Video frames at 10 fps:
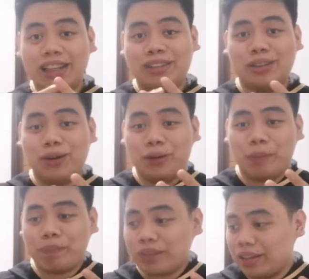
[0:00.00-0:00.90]

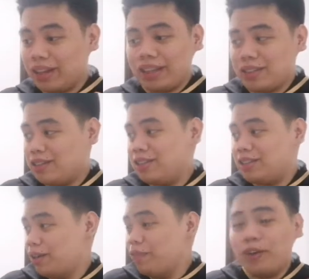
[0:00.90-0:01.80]
So
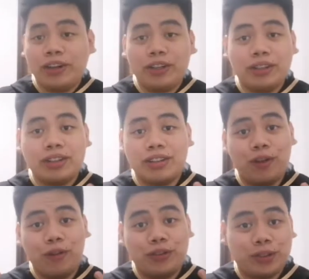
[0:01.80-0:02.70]
it's a very good
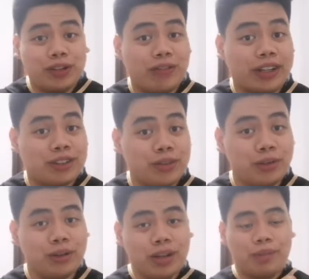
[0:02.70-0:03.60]
Overtrigger effect too.